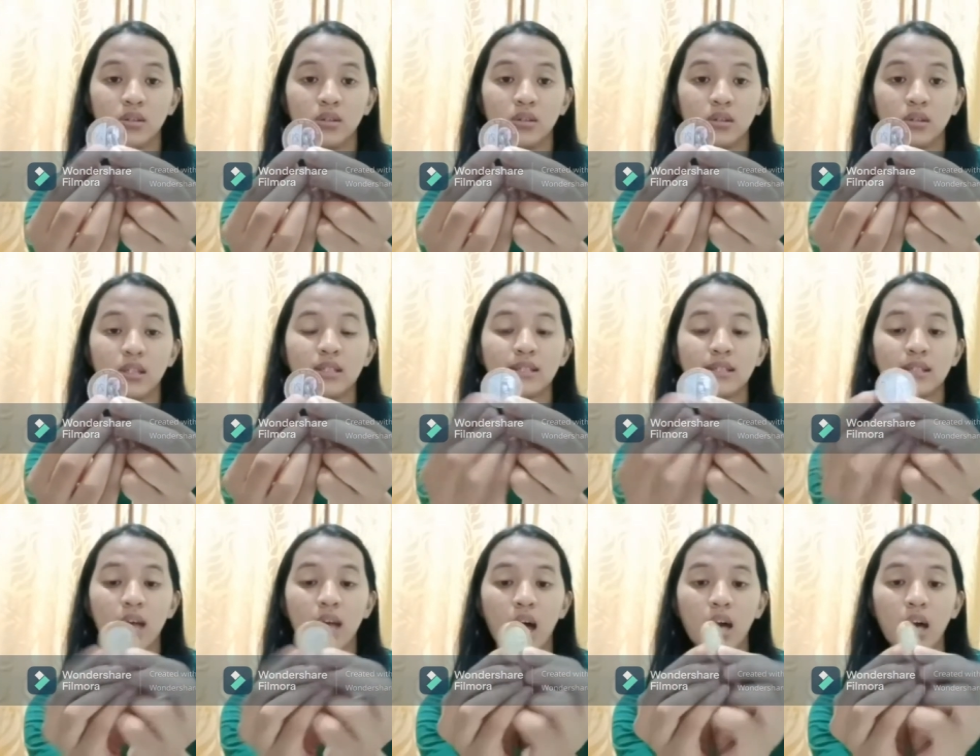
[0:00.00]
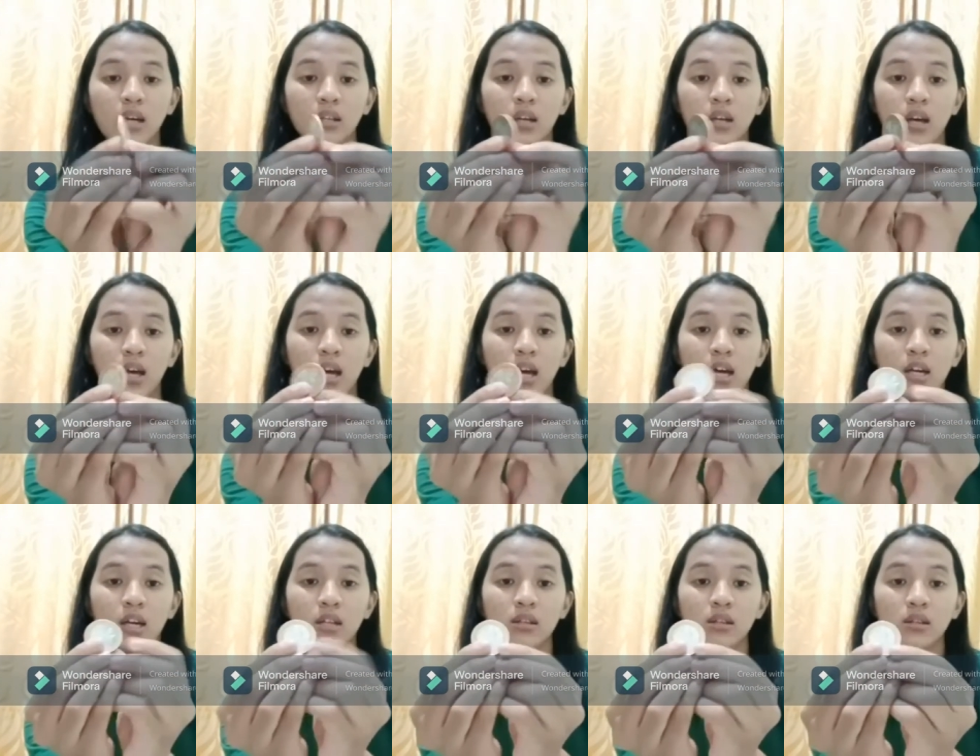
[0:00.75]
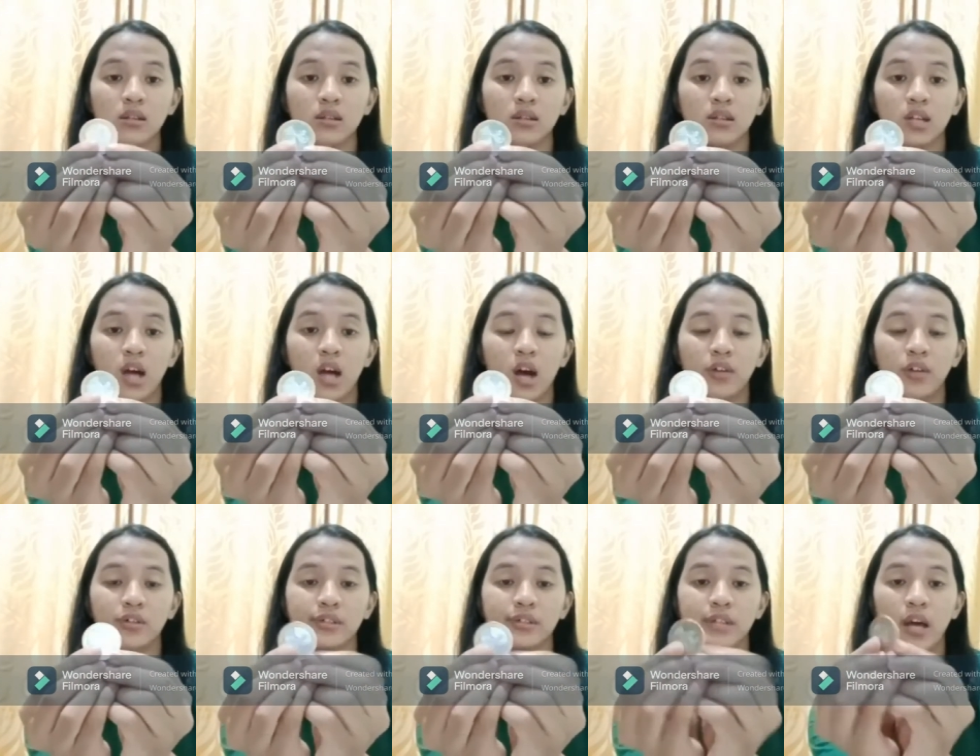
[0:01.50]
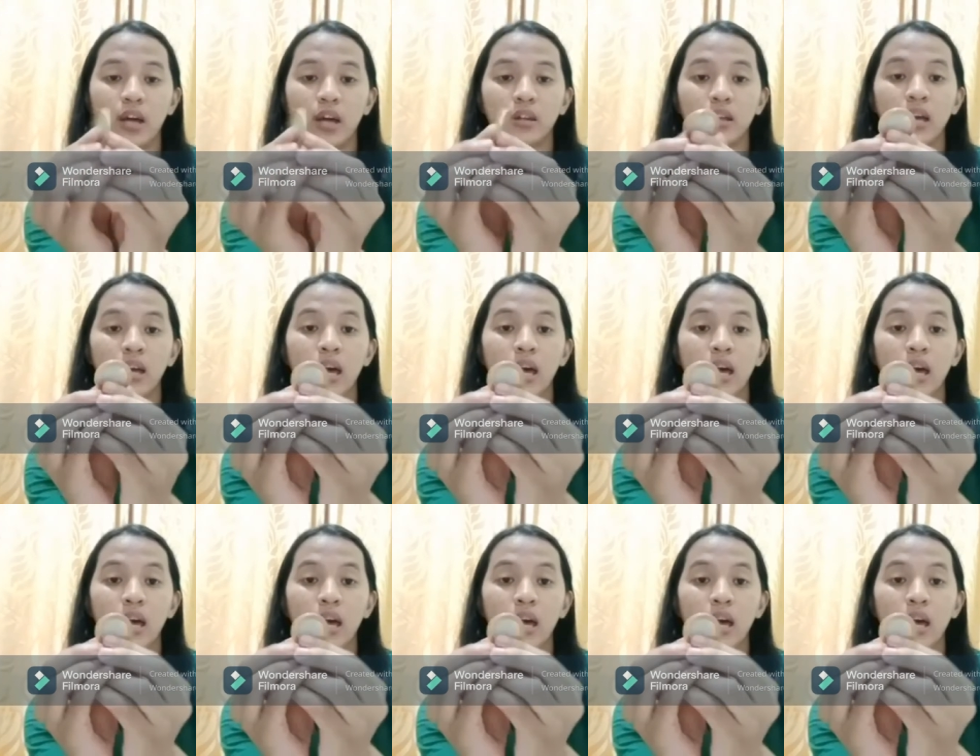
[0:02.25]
This side and the other side.